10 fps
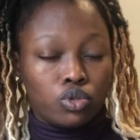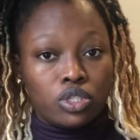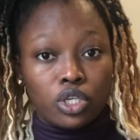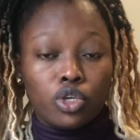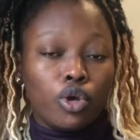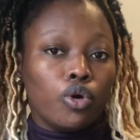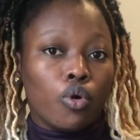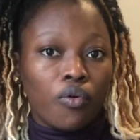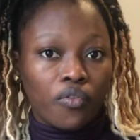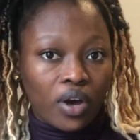secure your
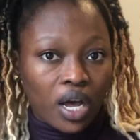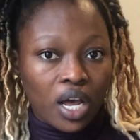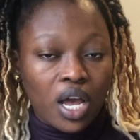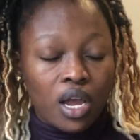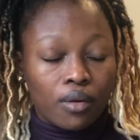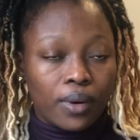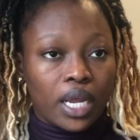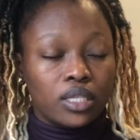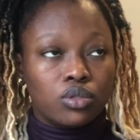offer, right?